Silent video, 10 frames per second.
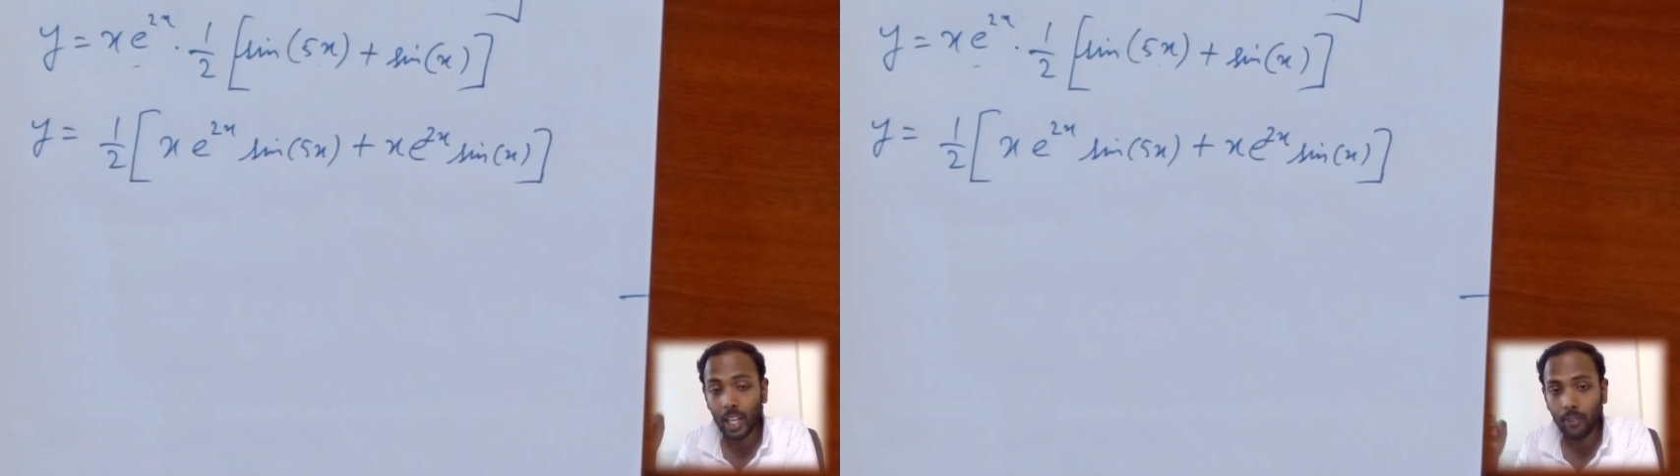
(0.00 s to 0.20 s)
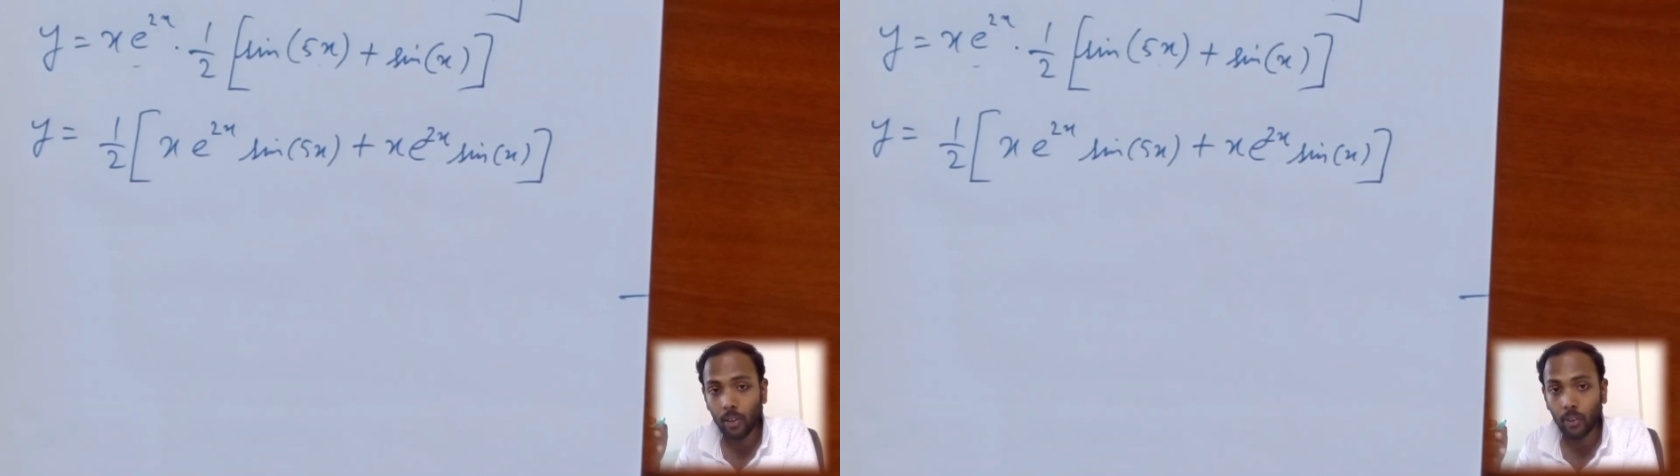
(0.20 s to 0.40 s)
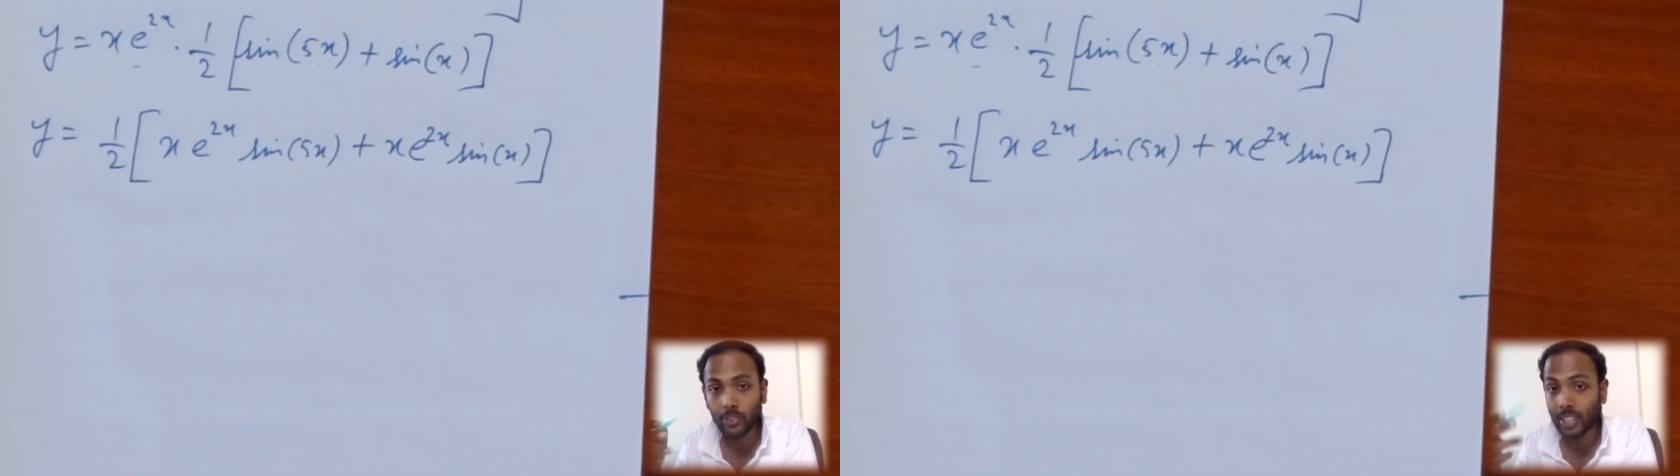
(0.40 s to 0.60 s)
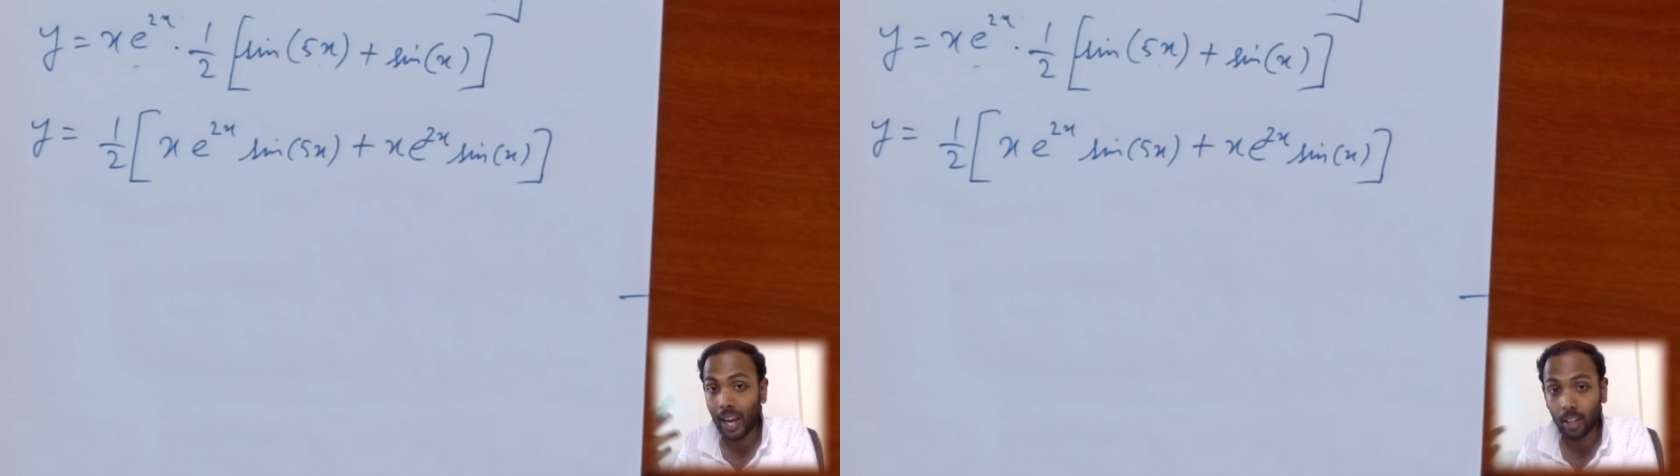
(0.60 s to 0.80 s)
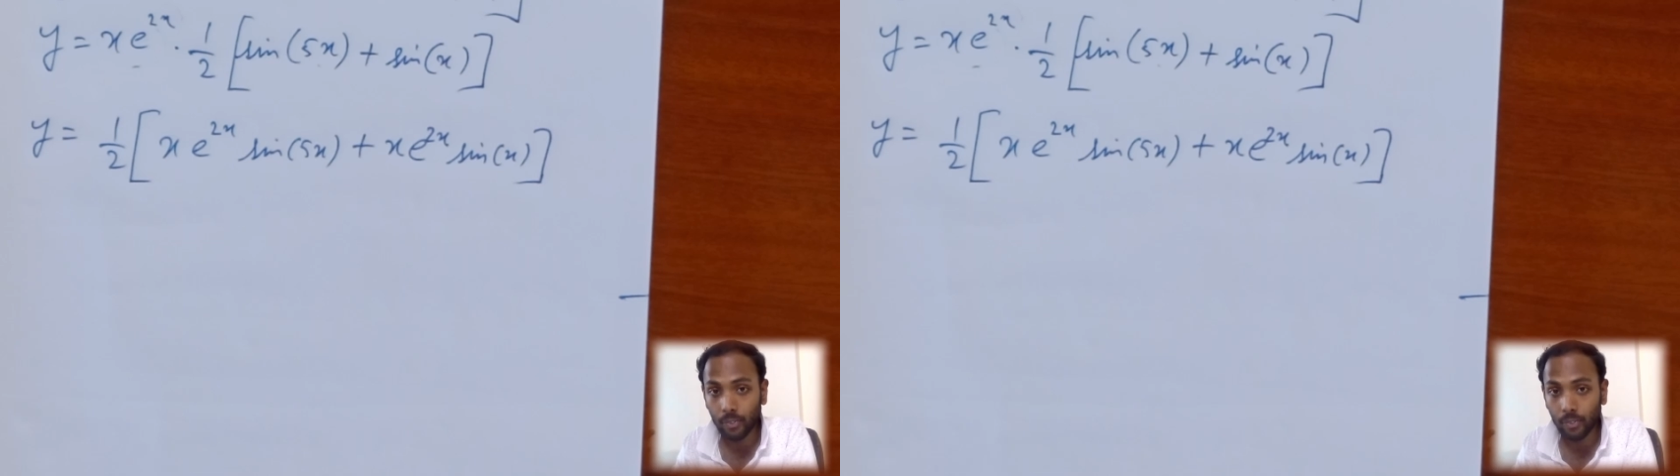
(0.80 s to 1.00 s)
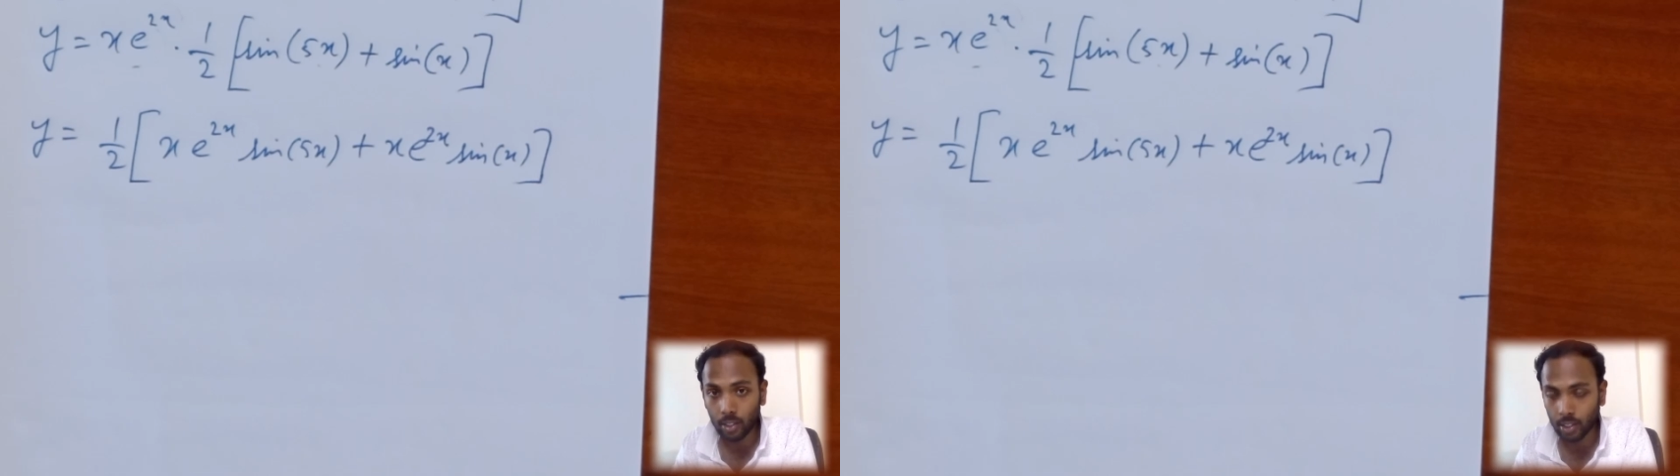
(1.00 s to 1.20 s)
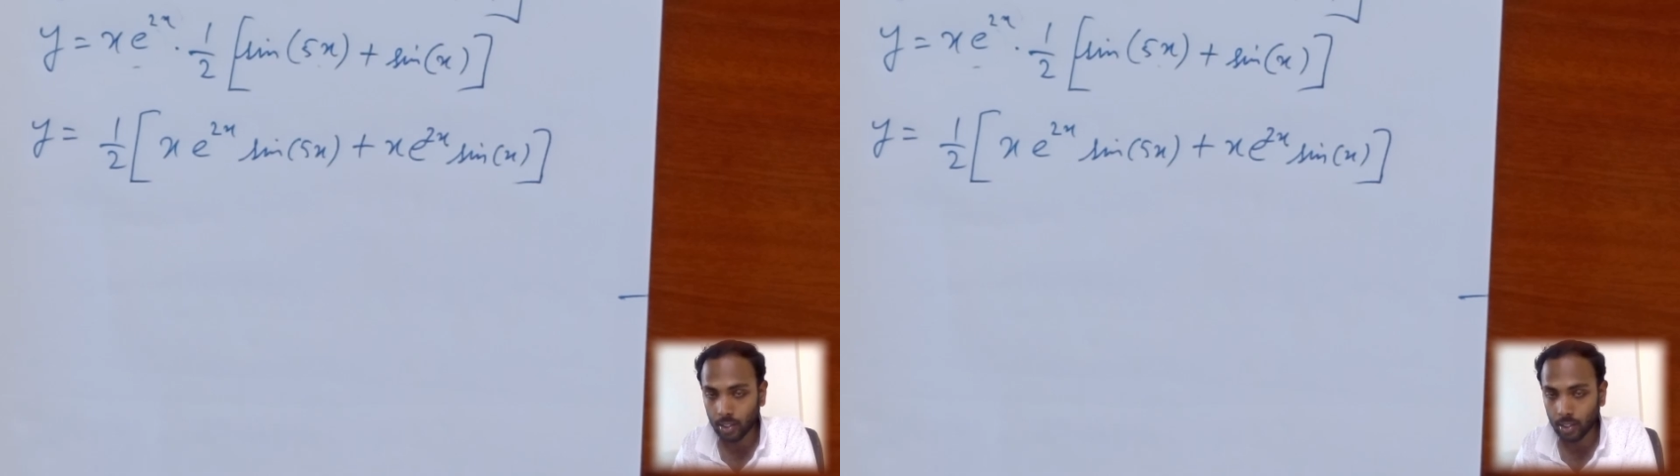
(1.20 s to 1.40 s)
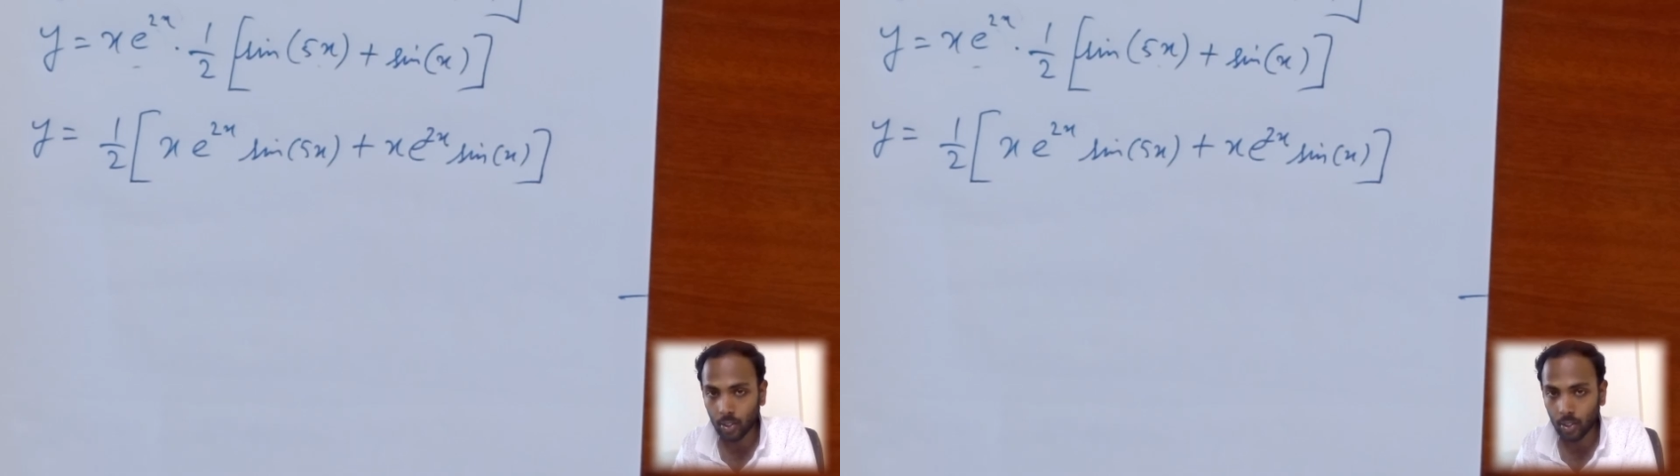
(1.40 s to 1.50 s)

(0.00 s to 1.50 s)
derivative of standard functions.